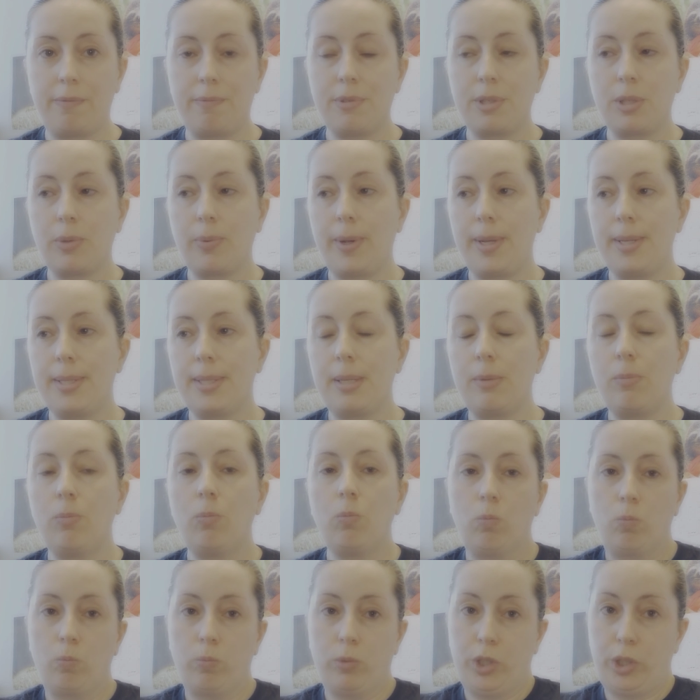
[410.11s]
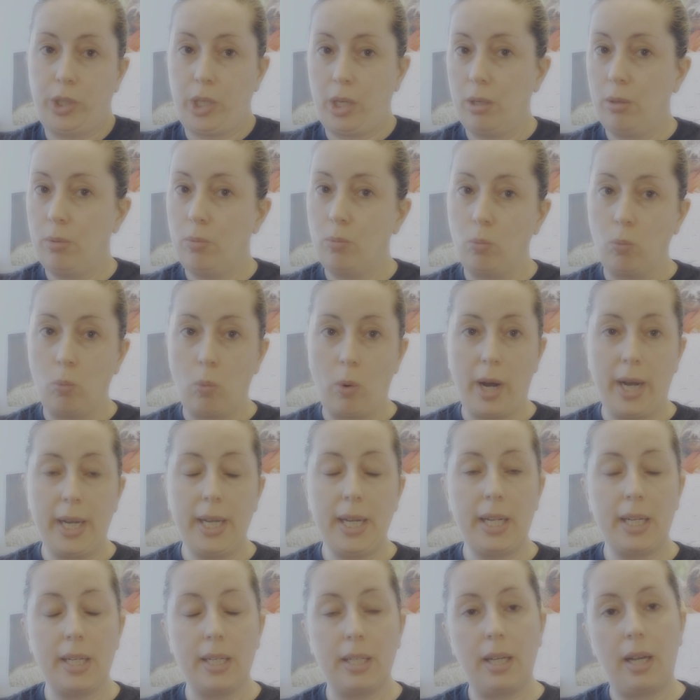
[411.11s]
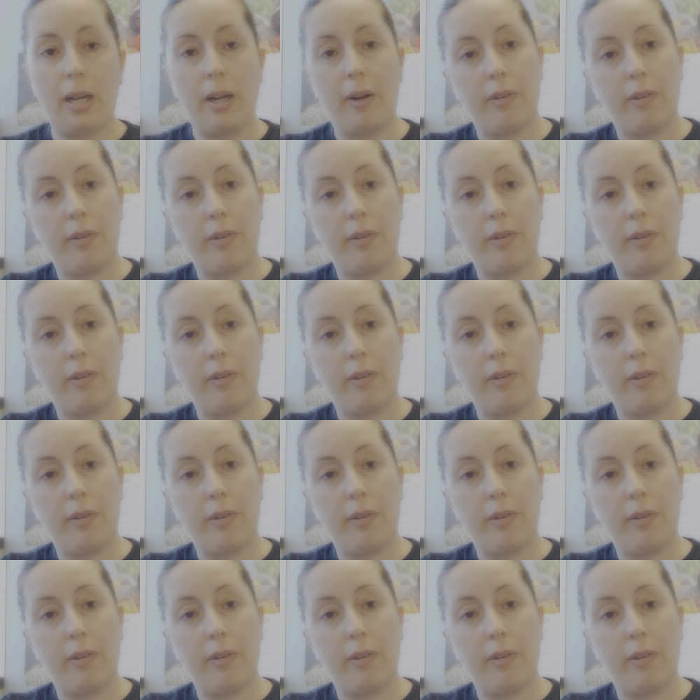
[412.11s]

So I said, why not?